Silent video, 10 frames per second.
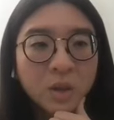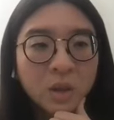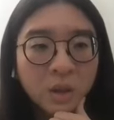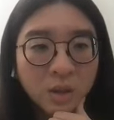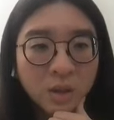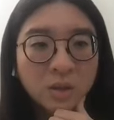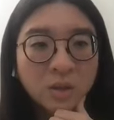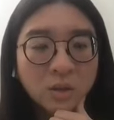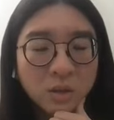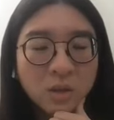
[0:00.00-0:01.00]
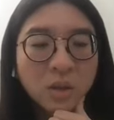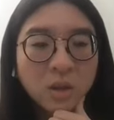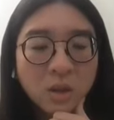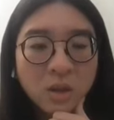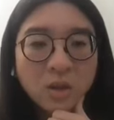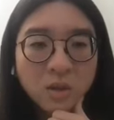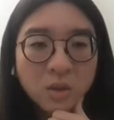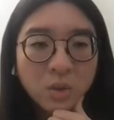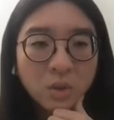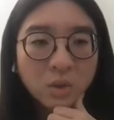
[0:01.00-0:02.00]
Yeah.
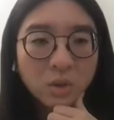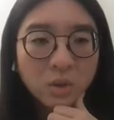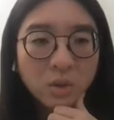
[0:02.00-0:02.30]
So